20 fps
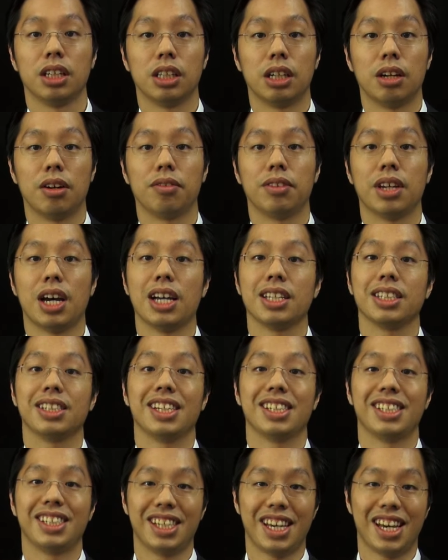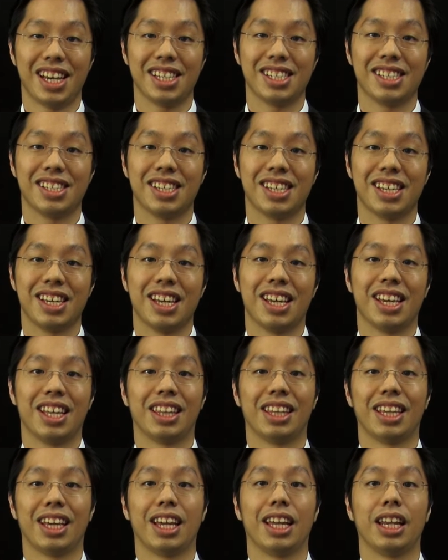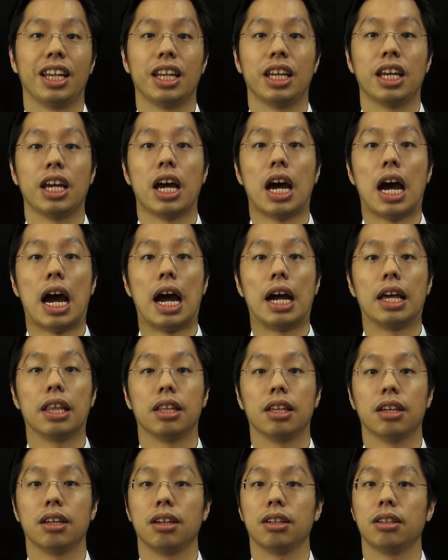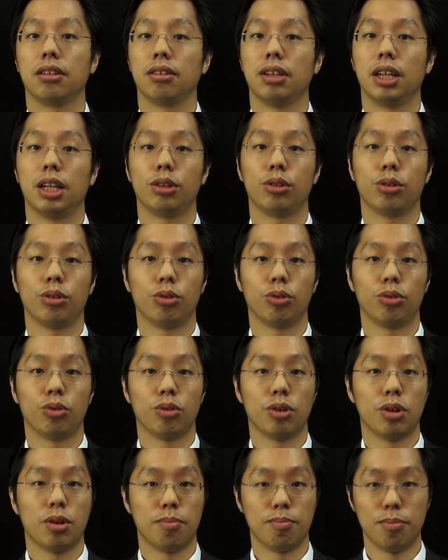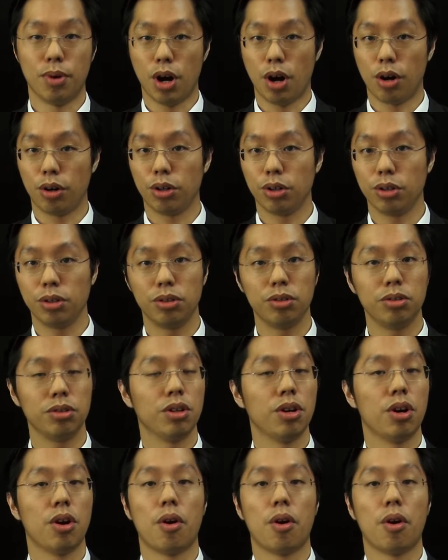Now, if the answer is yes, then either you need to borrow,